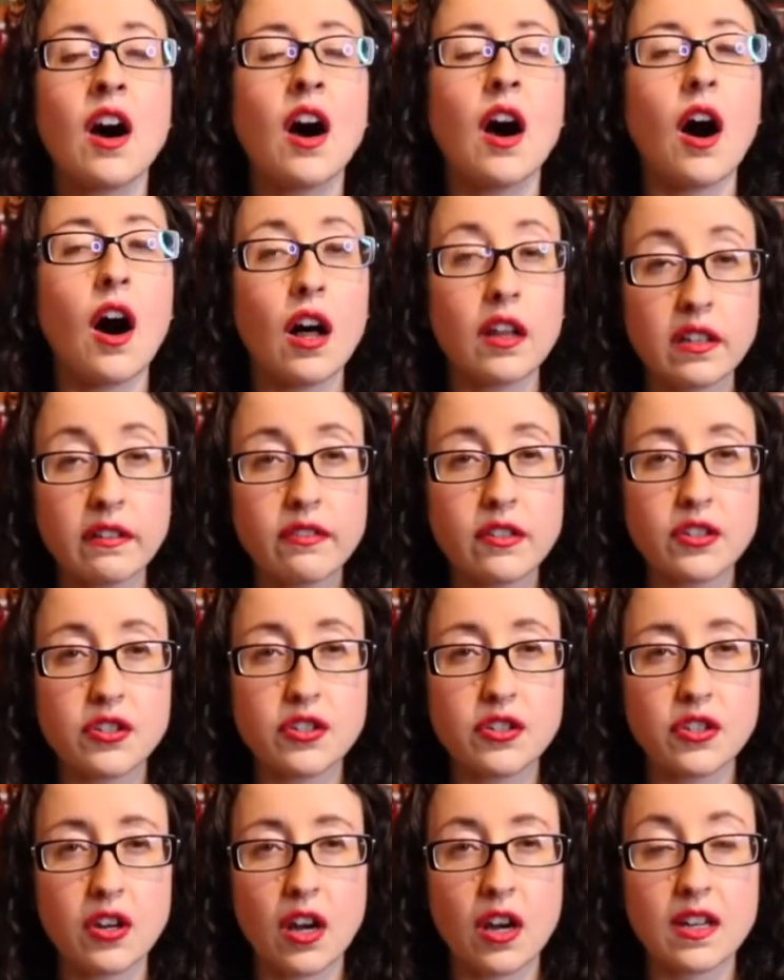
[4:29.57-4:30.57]
All of their
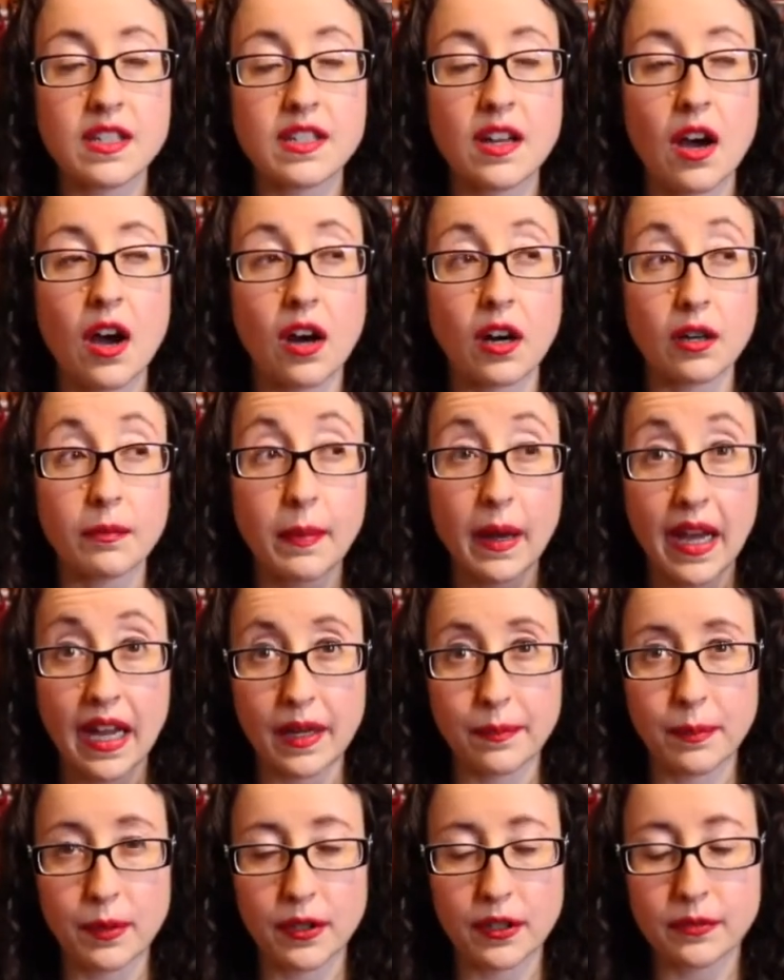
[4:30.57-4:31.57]
straws are
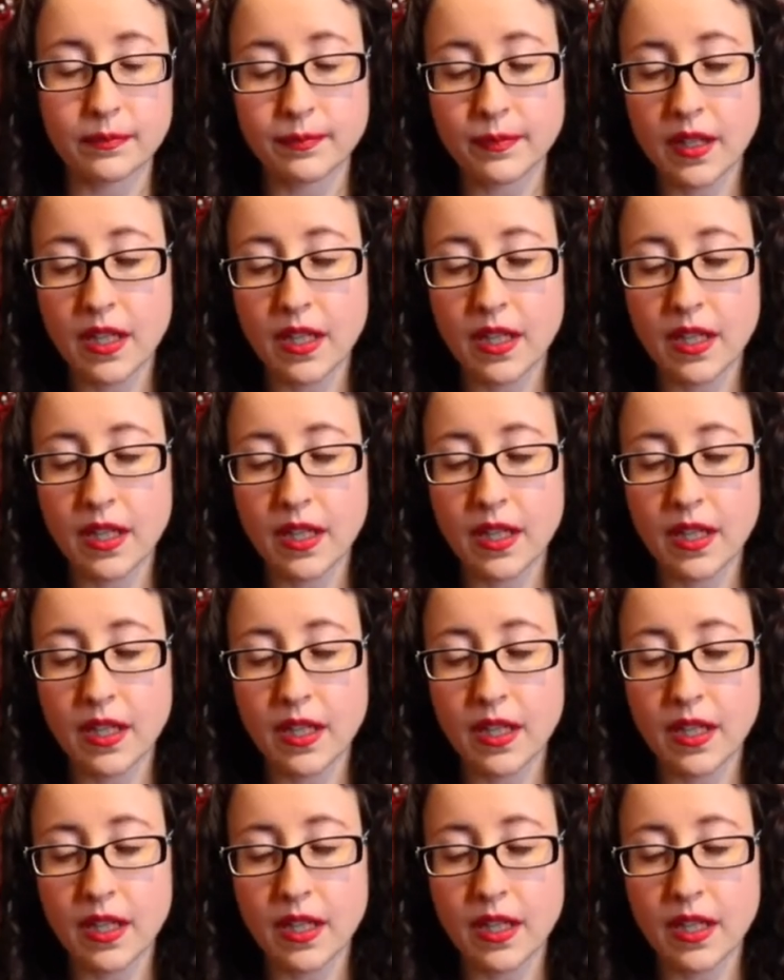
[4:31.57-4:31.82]
paper.